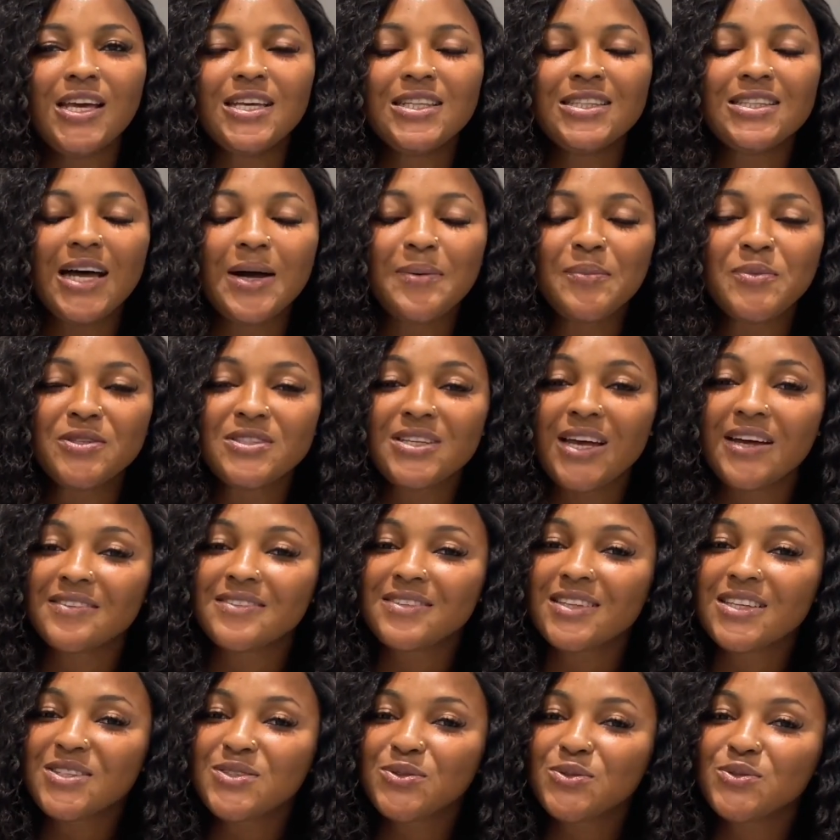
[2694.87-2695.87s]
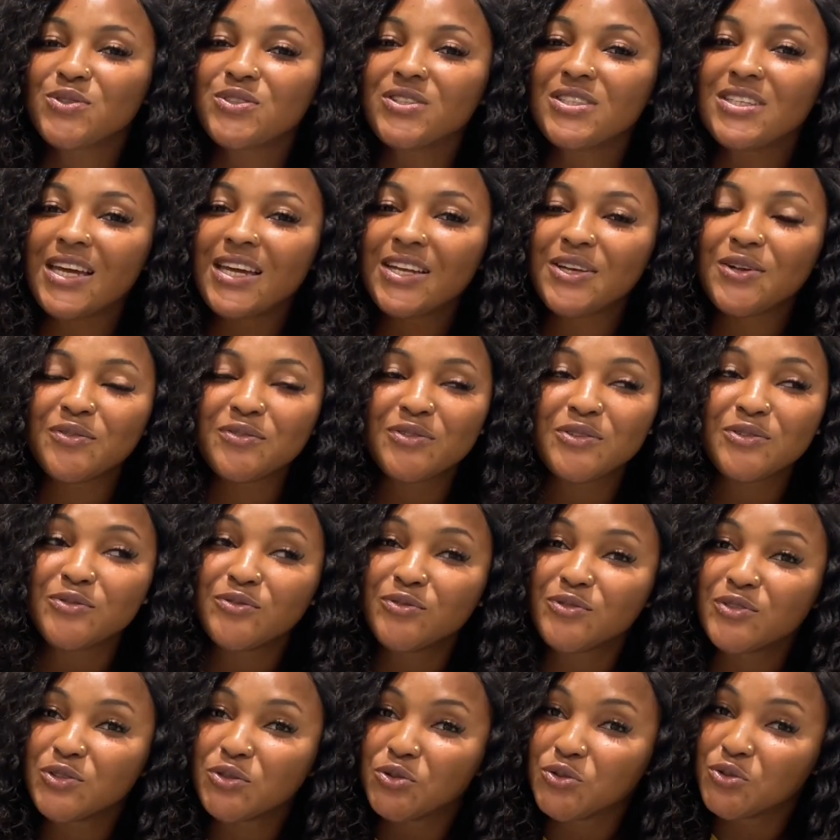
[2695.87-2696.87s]
That means you have stayed tuned to the end of the
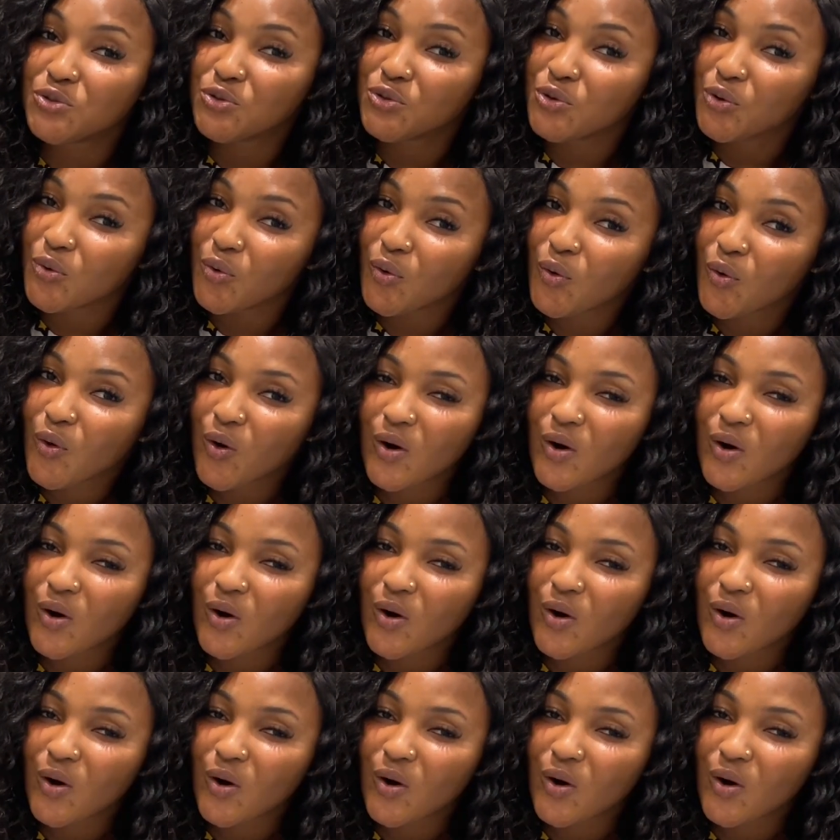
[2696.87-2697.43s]
video,